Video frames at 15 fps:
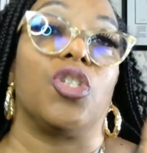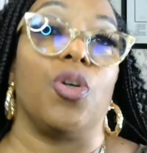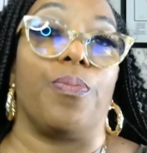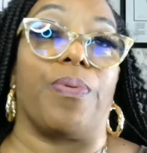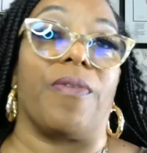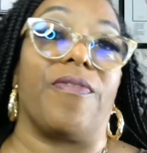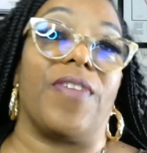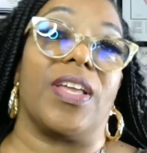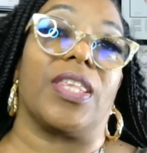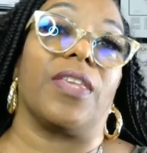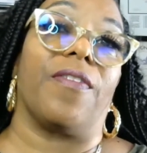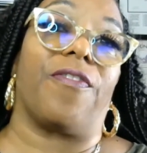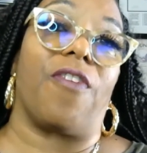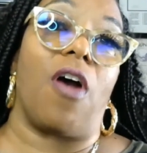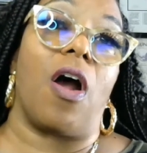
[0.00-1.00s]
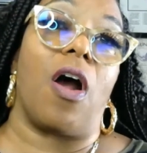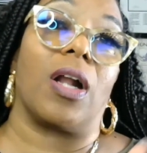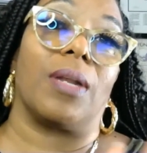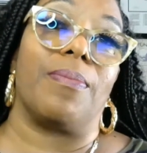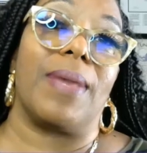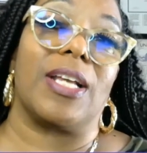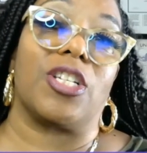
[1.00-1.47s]
to prevent the
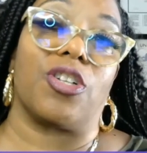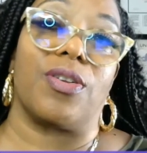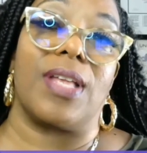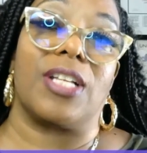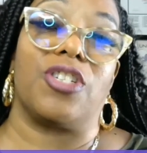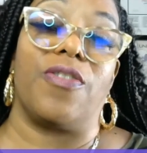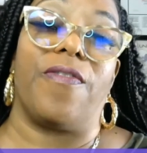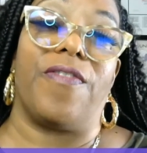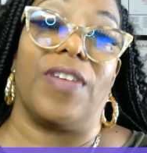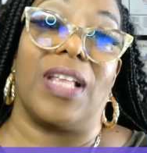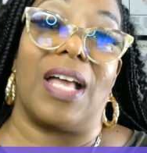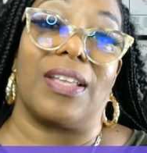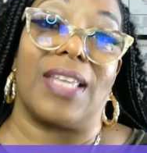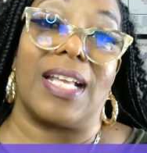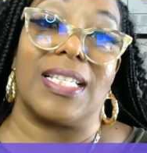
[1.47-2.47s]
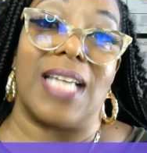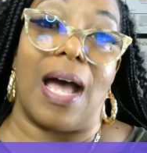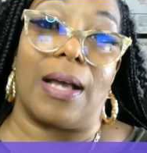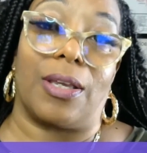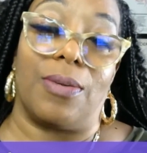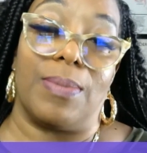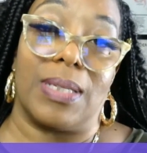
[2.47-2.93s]
fraud and make sure that you fill out that
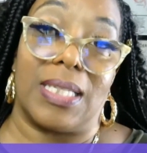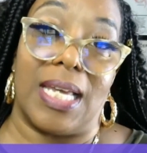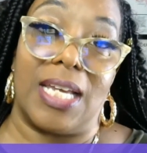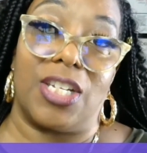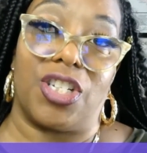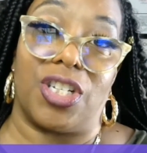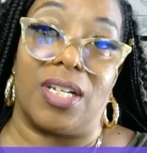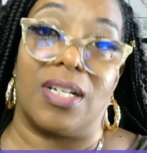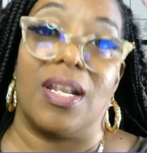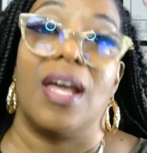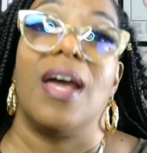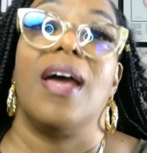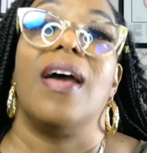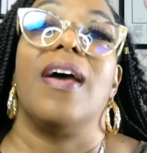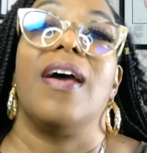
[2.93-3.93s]
documentation.